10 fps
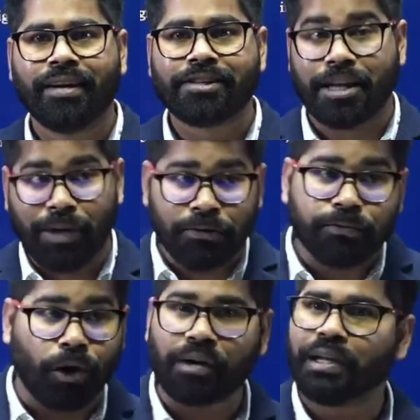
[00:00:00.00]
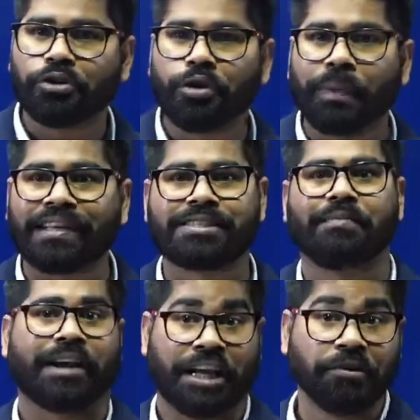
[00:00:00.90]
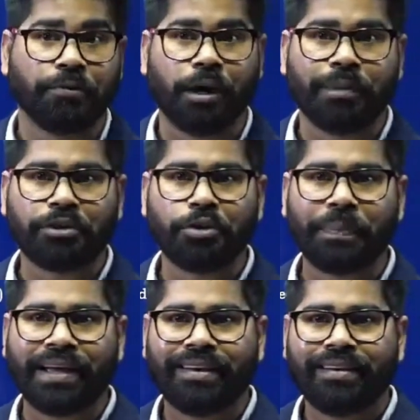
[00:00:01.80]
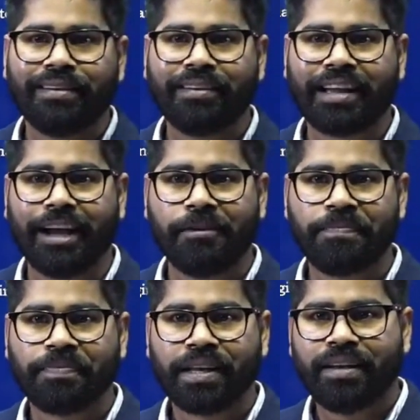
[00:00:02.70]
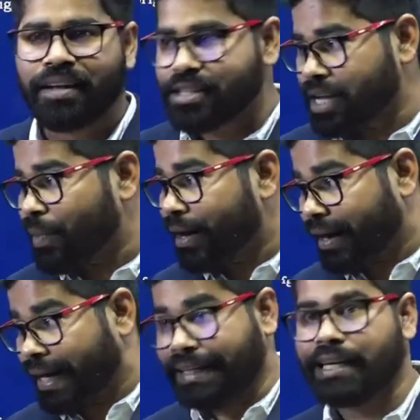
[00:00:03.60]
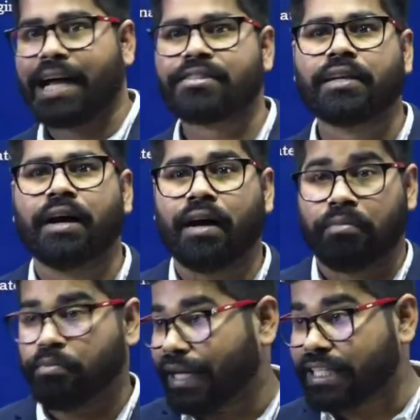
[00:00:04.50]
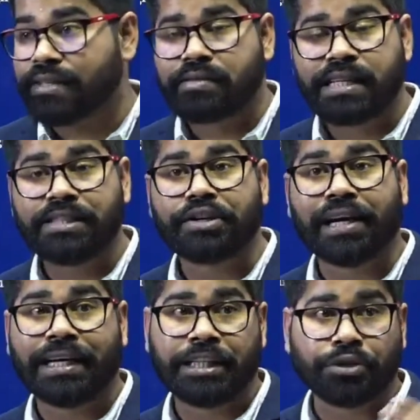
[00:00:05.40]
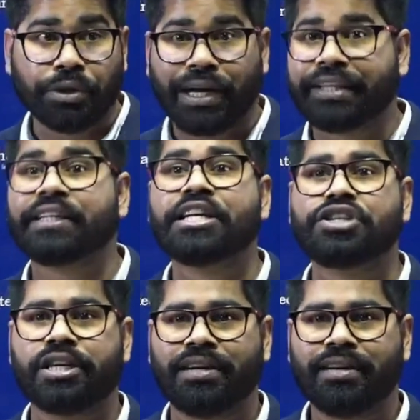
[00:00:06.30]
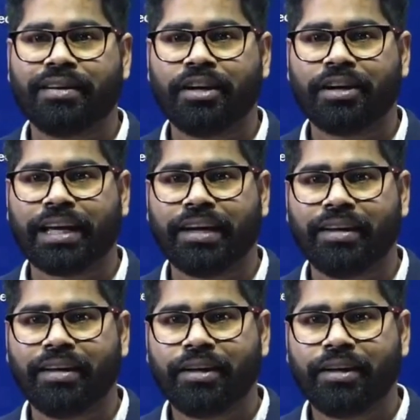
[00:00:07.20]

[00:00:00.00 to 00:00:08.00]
Some are formal grouping, some are informal grouping. Okay. Some are international agencies related to United Nations. Okay.